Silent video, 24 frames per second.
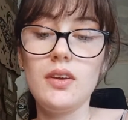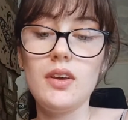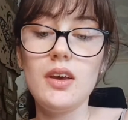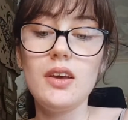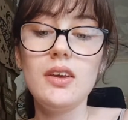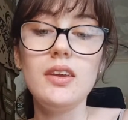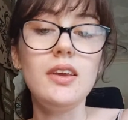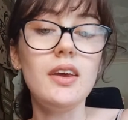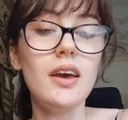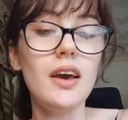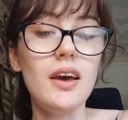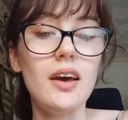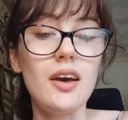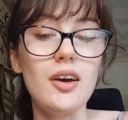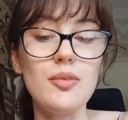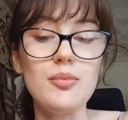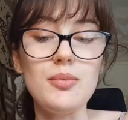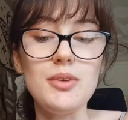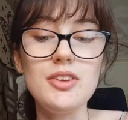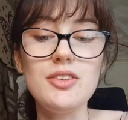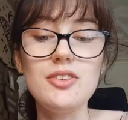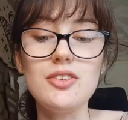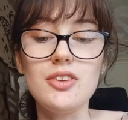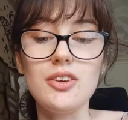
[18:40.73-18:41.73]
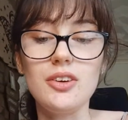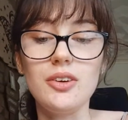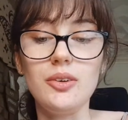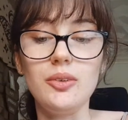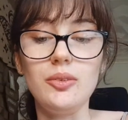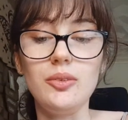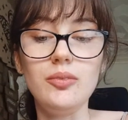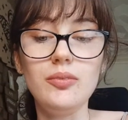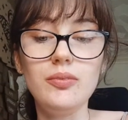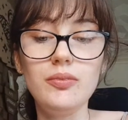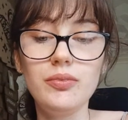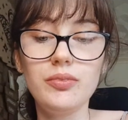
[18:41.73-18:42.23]
Yeah, me too.
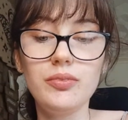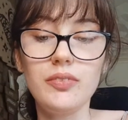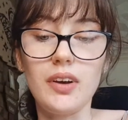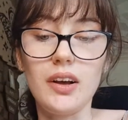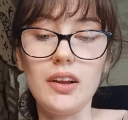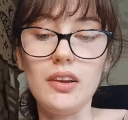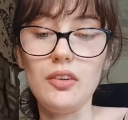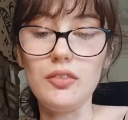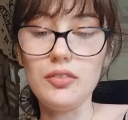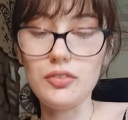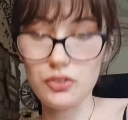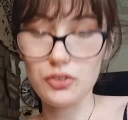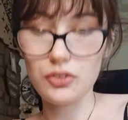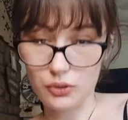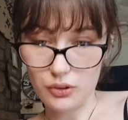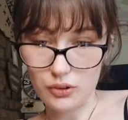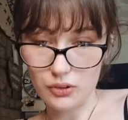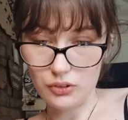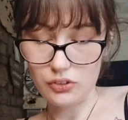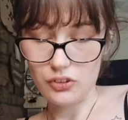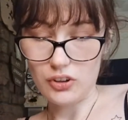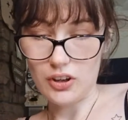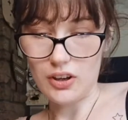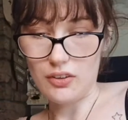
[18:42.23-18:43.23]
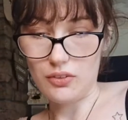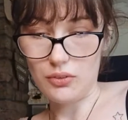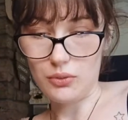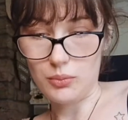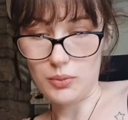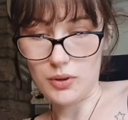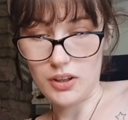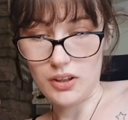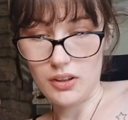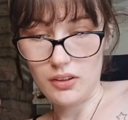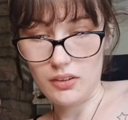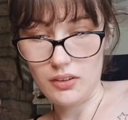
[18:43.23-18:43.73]
I love to crochet as
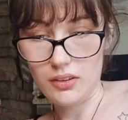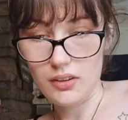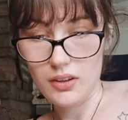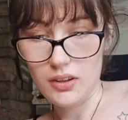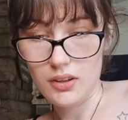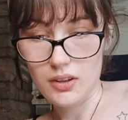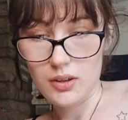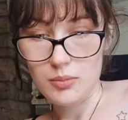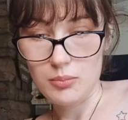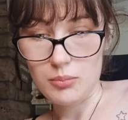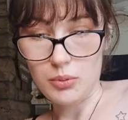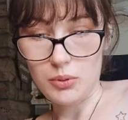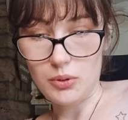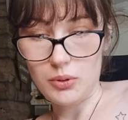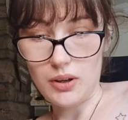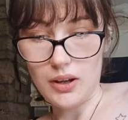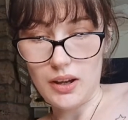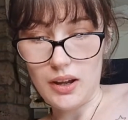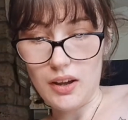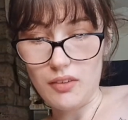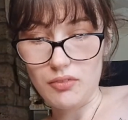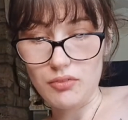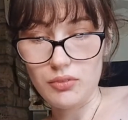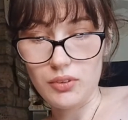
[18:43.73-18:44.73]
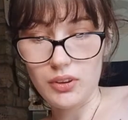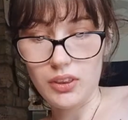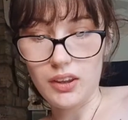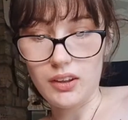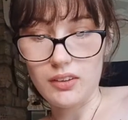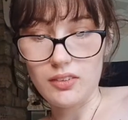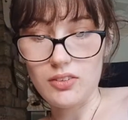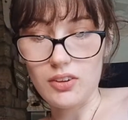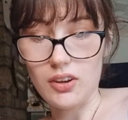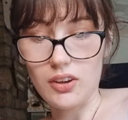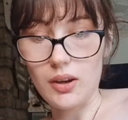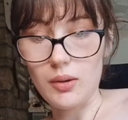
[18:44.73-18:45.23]
well, but I haven't really
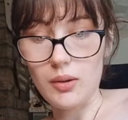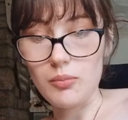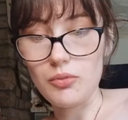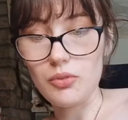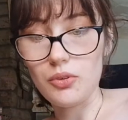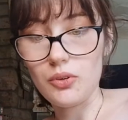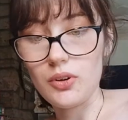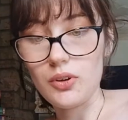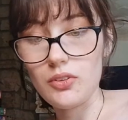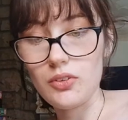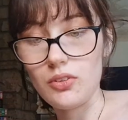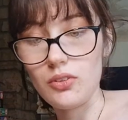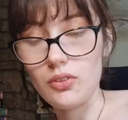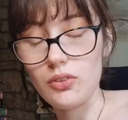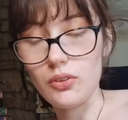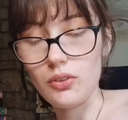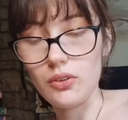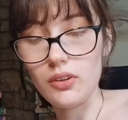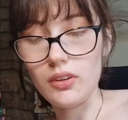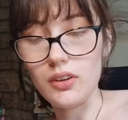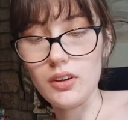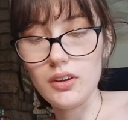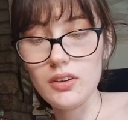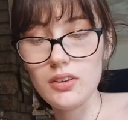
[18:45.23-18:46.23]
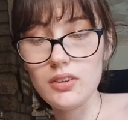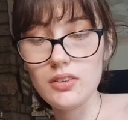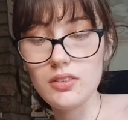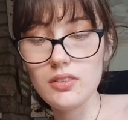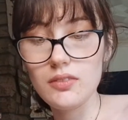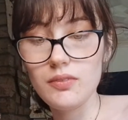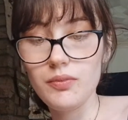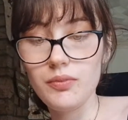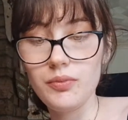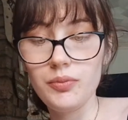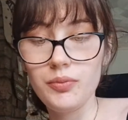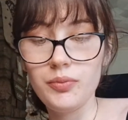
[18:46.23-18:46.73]
had time for it since all this.
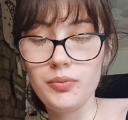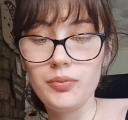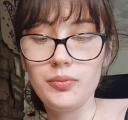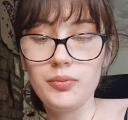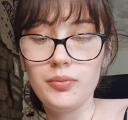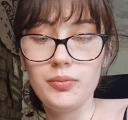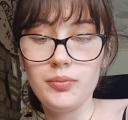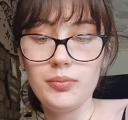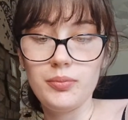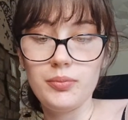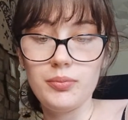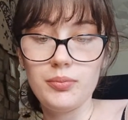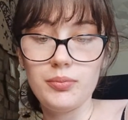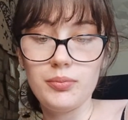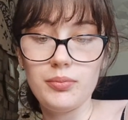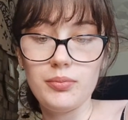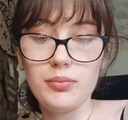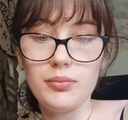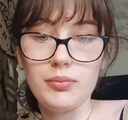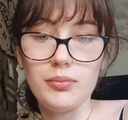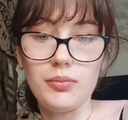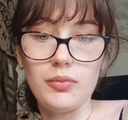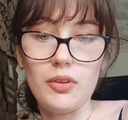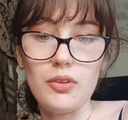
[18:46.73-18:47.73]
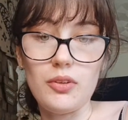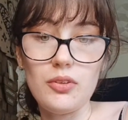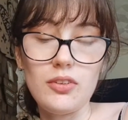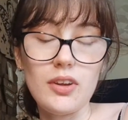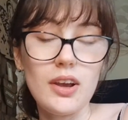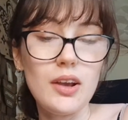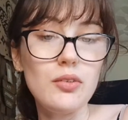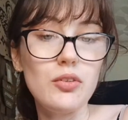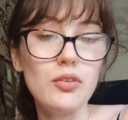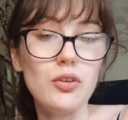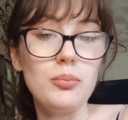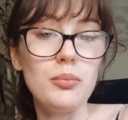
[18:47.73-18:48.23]
This
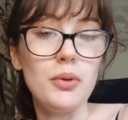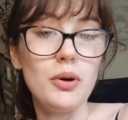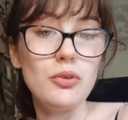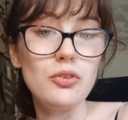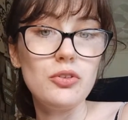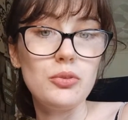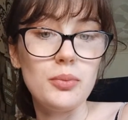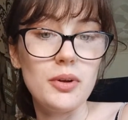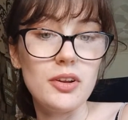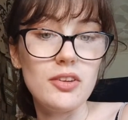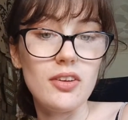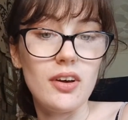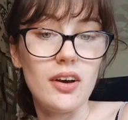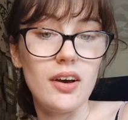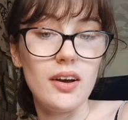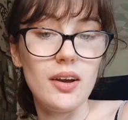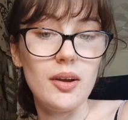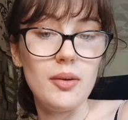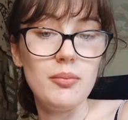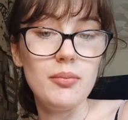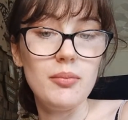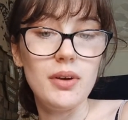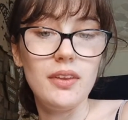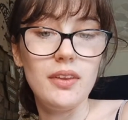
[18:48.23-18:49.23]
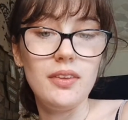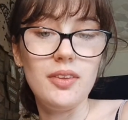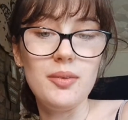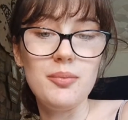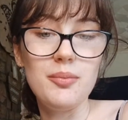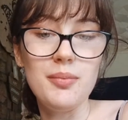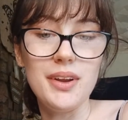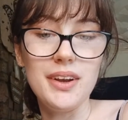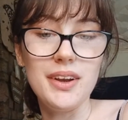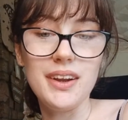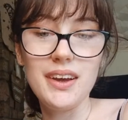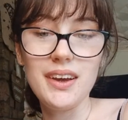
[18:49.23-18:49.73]
takes up most of my time at the
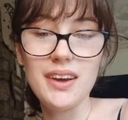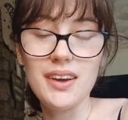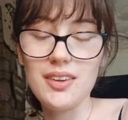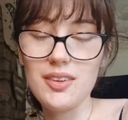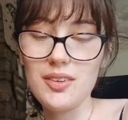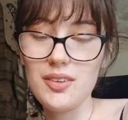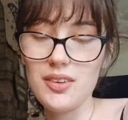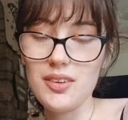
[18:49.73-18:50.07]
minute,